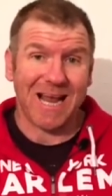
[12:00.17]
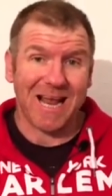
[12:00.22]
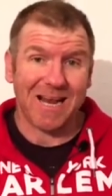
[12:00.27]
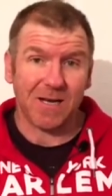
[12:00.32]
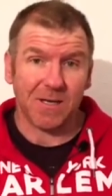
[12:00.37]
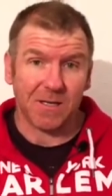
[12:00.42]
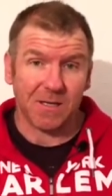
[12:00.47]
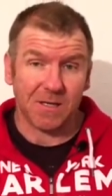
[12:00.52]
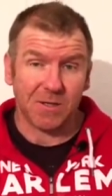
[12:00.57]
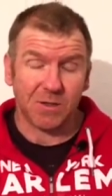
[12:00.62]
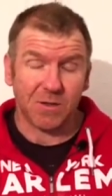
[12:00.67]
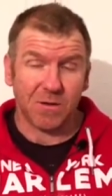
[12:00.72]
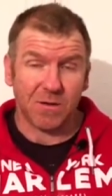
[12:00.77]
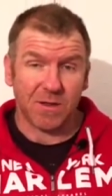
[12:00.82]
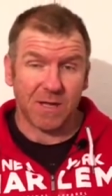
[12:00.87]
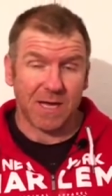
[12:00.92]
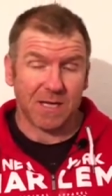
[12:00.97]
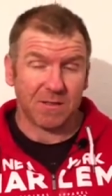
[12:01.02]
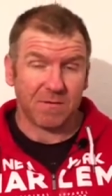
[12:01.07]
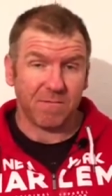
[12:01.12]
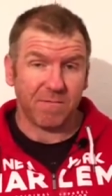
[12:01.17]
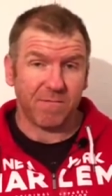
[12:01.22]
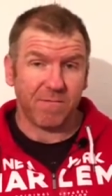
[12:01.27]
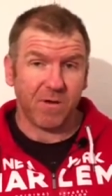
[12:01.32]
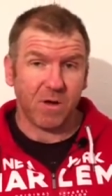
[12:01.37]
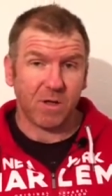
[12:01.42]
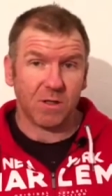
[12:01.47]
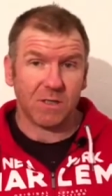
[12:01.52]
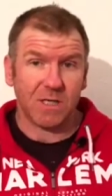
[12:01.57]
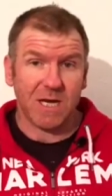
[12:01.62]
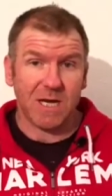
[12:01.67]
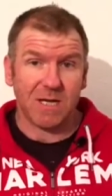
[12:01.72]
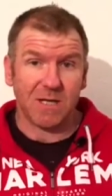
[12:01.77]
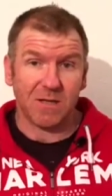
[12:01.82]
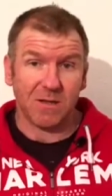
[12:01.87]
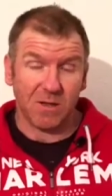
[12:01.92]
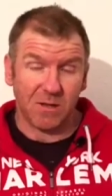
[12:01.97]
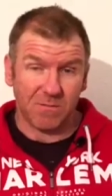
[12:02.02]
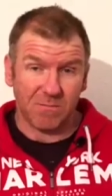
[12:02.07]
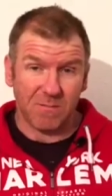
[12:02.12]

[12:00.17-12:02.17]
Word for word: Allen in 2013.